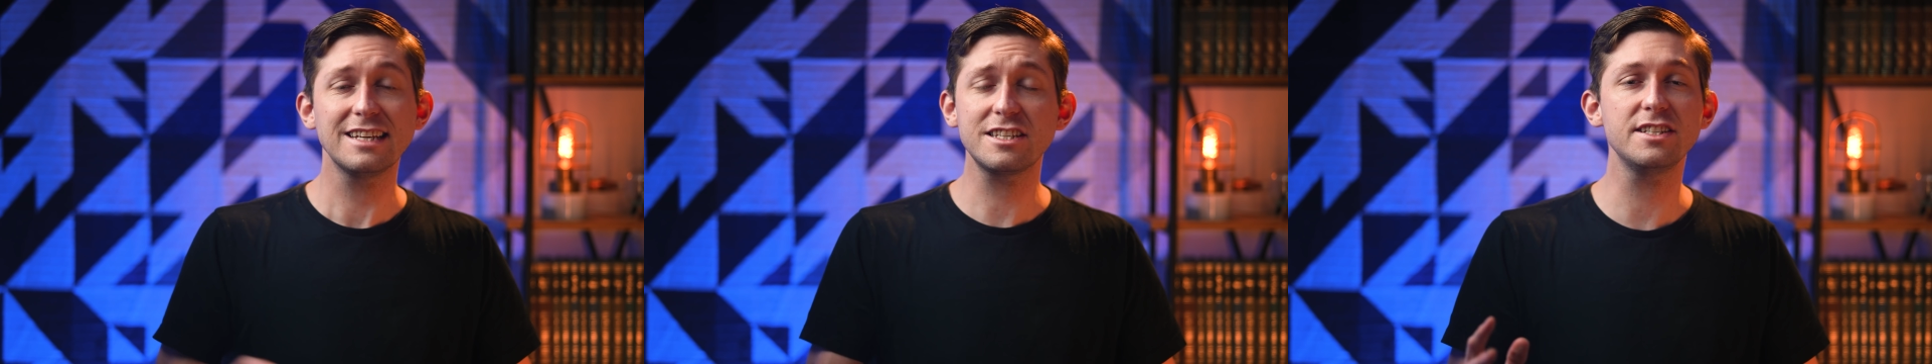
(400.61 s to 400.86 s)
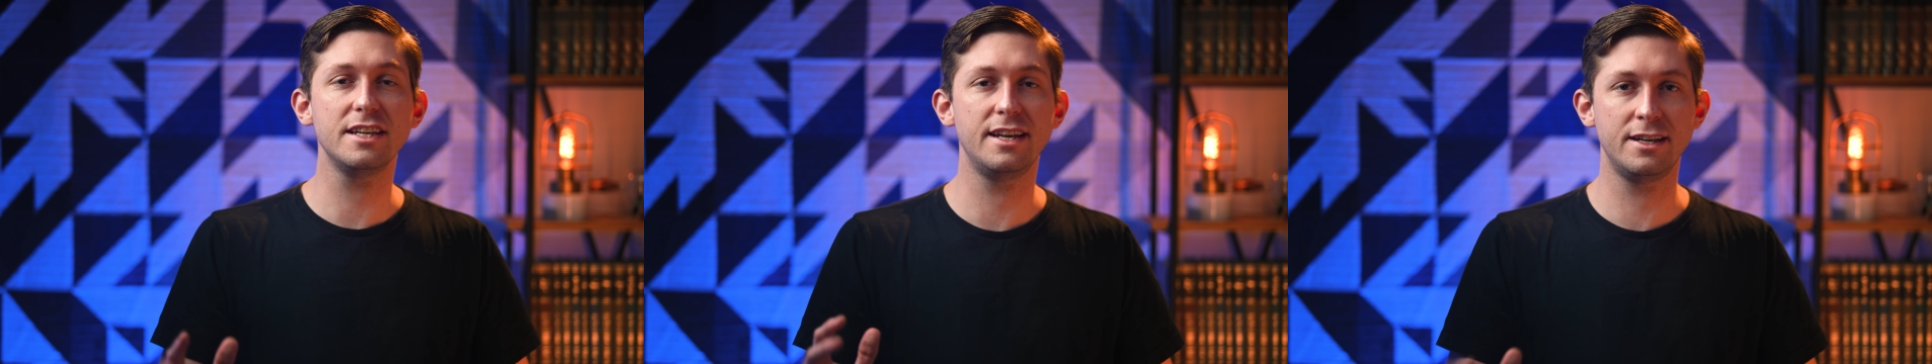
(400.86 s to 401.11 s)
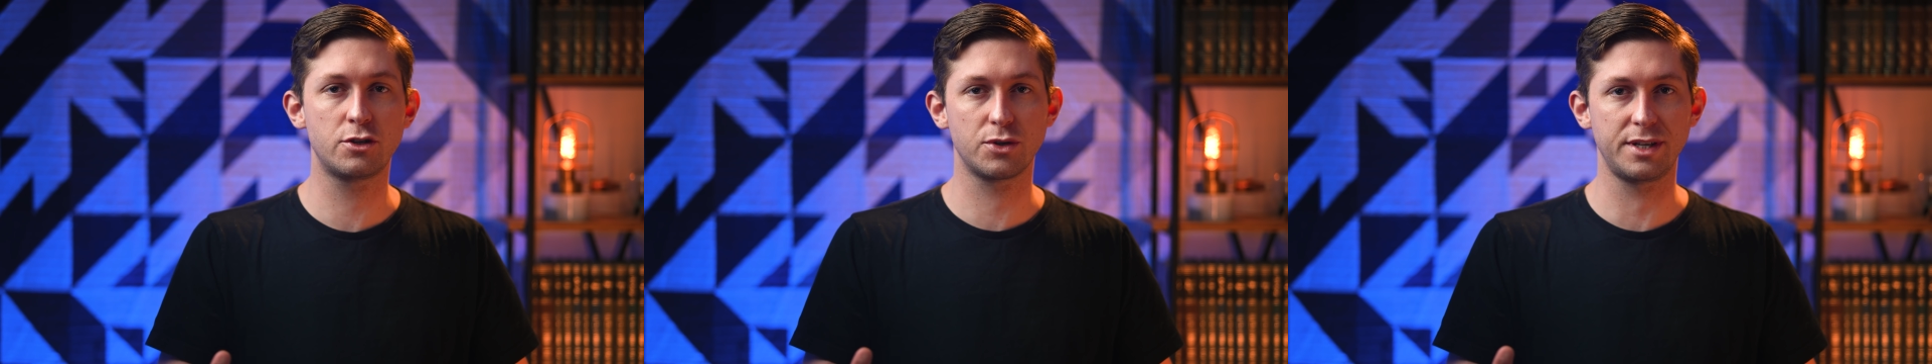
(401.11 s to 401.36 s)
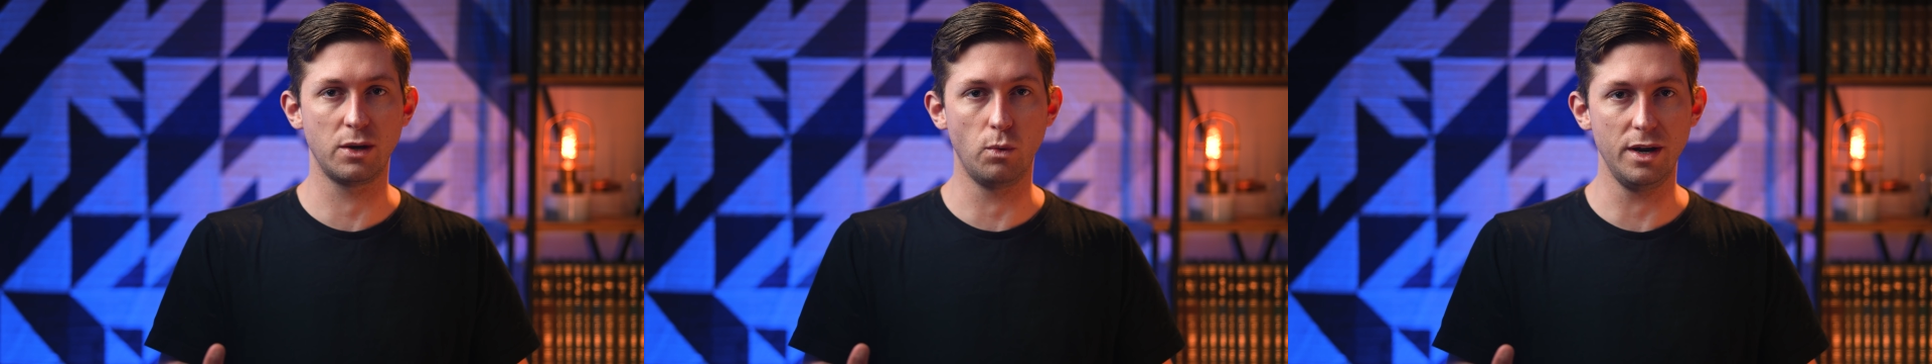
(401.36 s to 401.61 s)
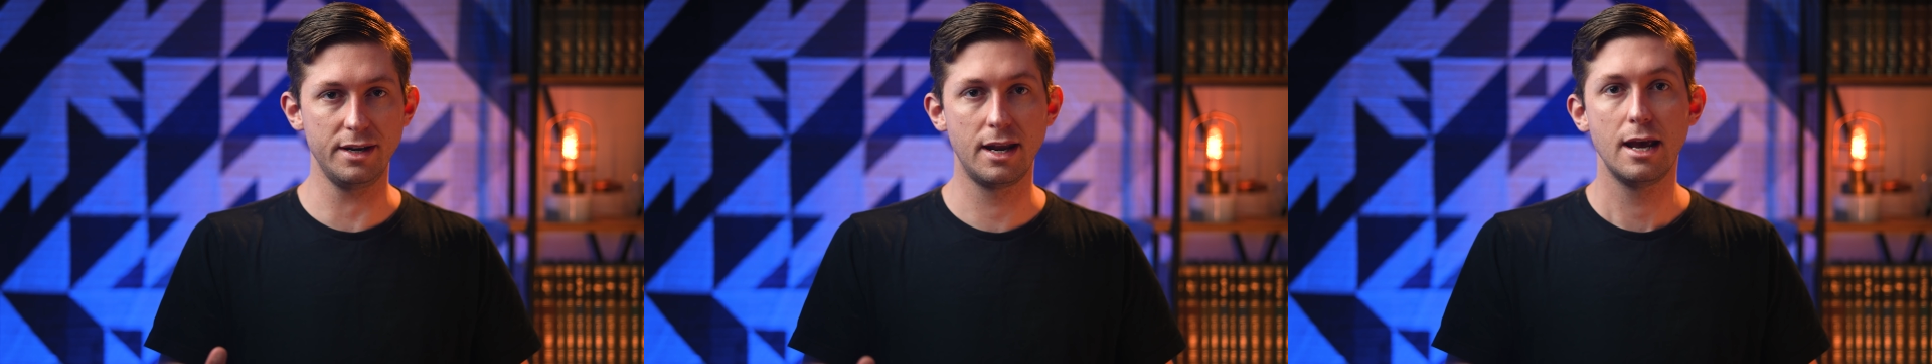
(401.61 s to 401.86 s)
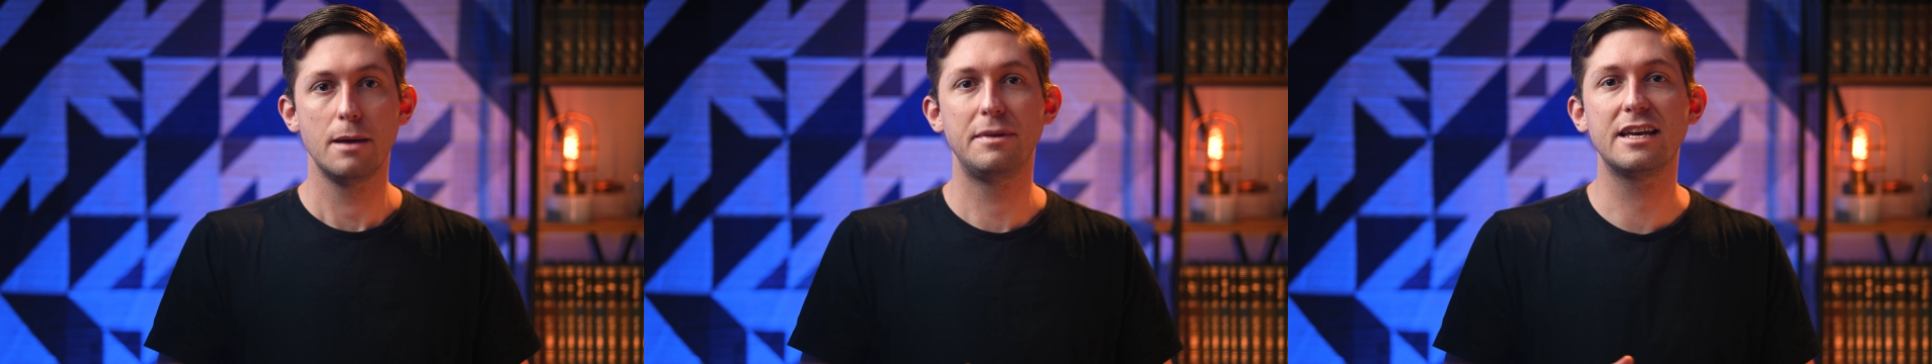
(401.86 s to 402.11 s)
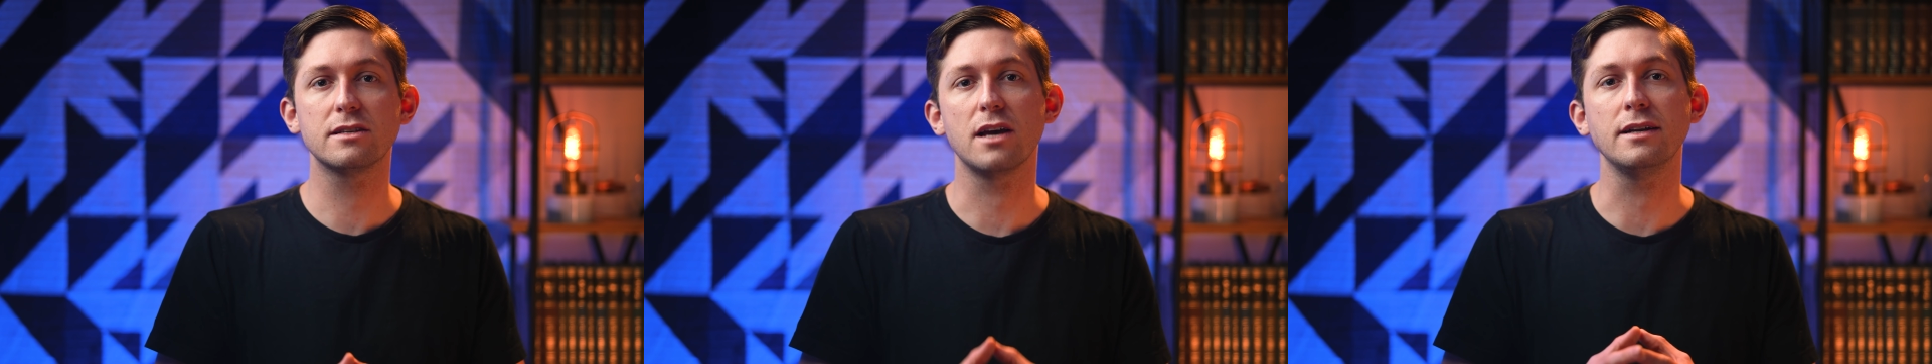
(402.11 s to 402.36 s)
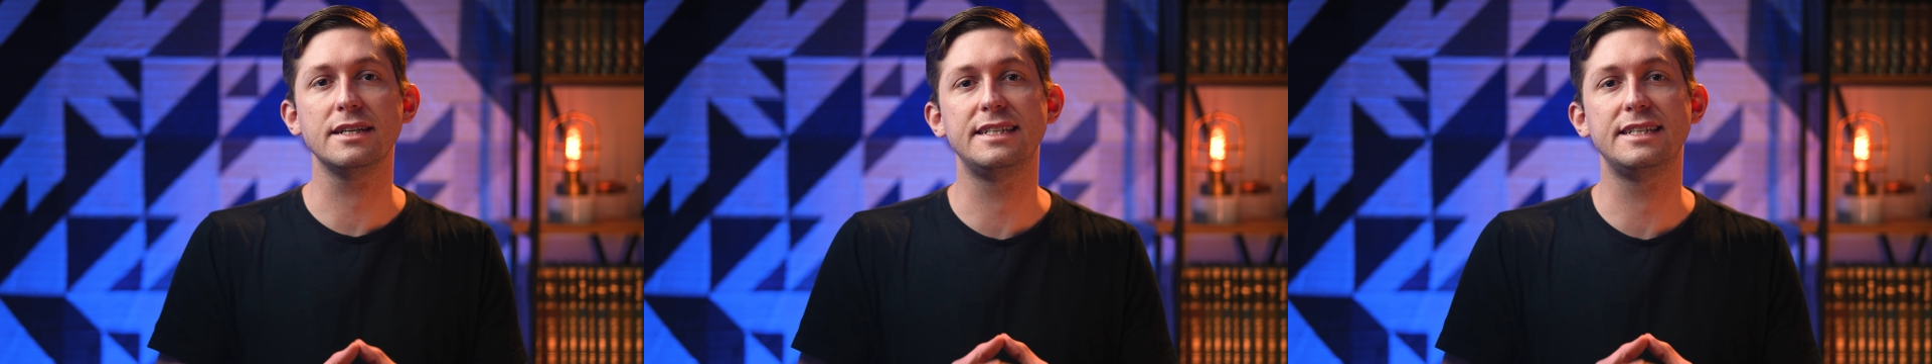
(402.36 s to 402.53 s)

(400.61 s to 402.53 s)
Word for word: This is an interesting one, because on a